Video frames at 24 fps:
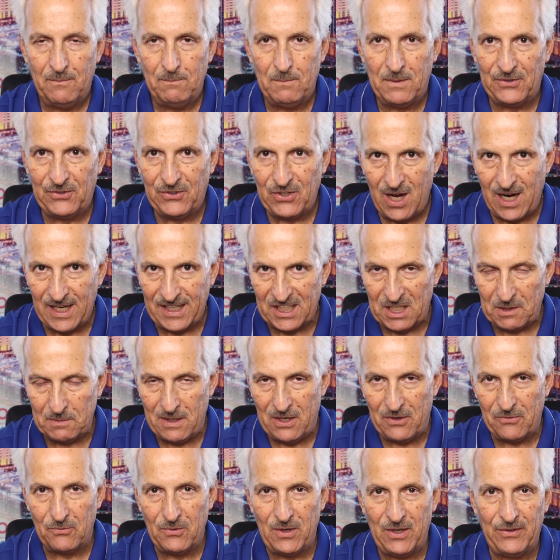Been talking
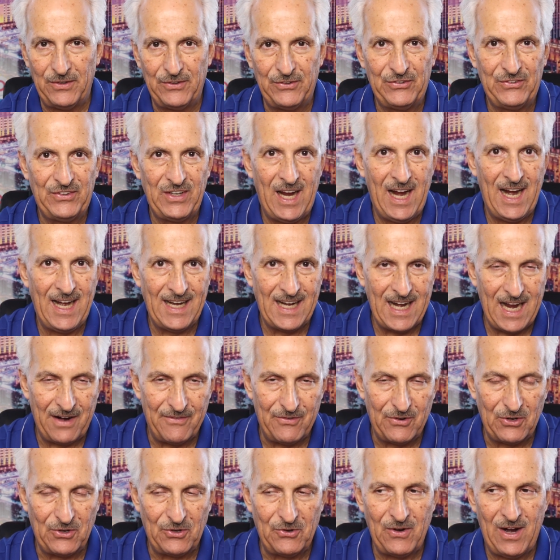about real estate,
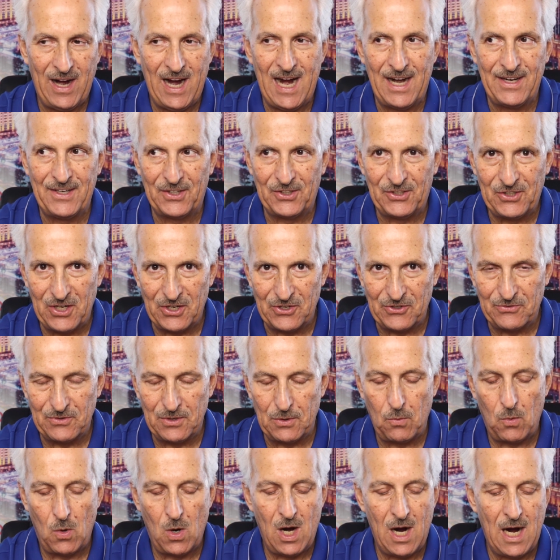Evergrande and Country
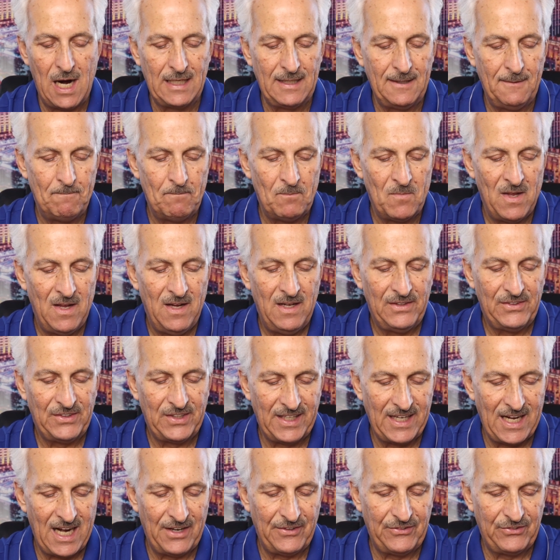Walk.
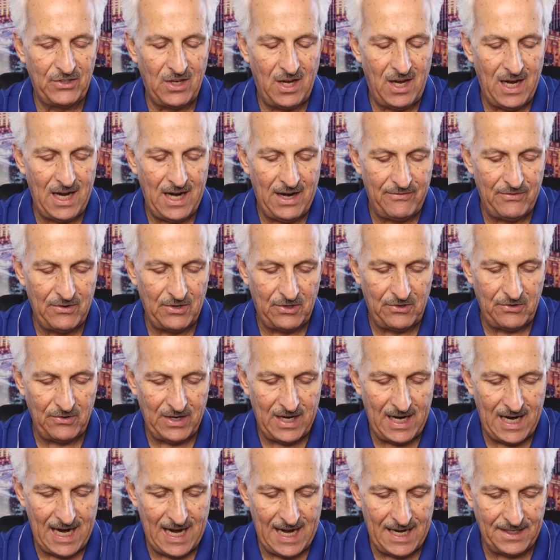Today I saw
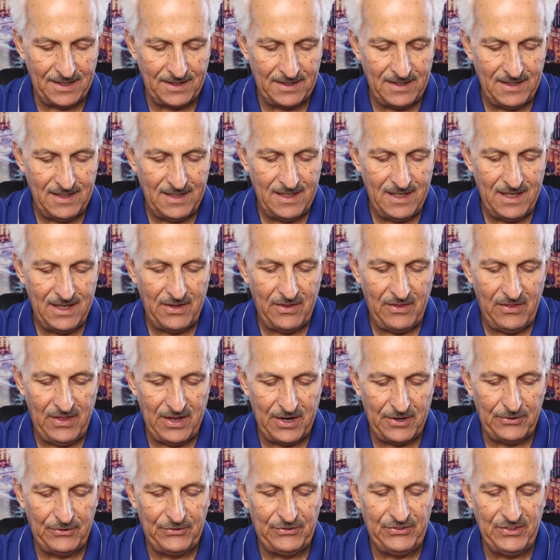Evergrande,
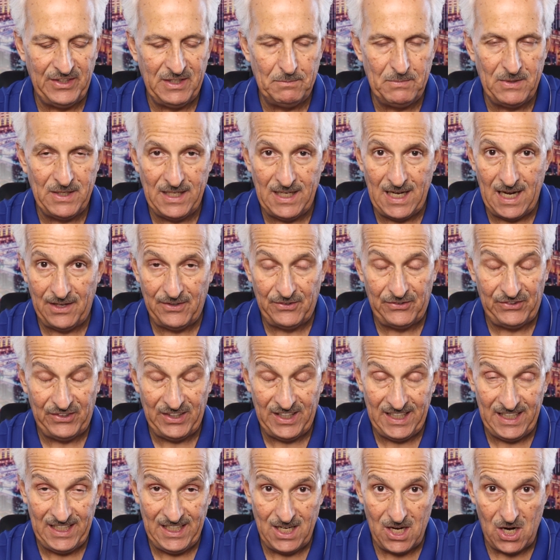their
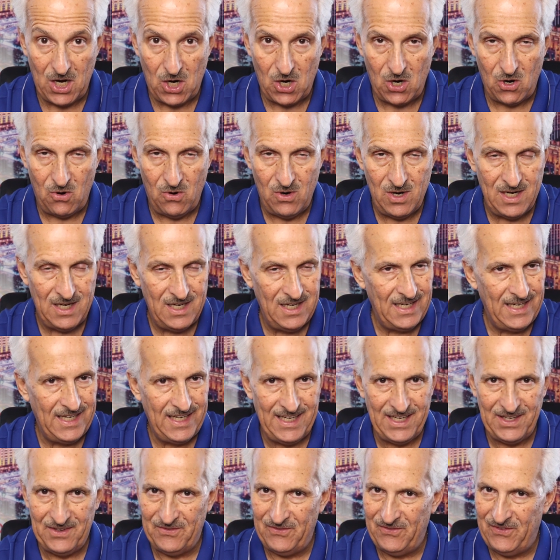CEO,
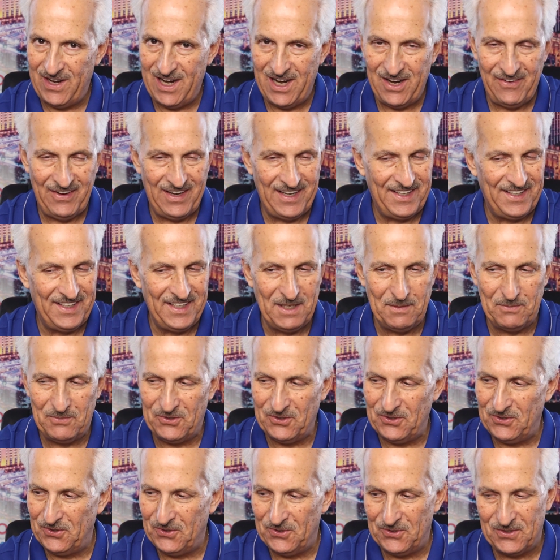in very deep
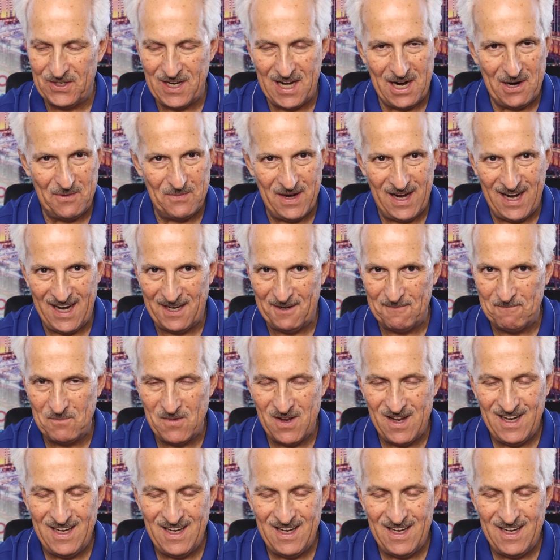doo-doo now, man.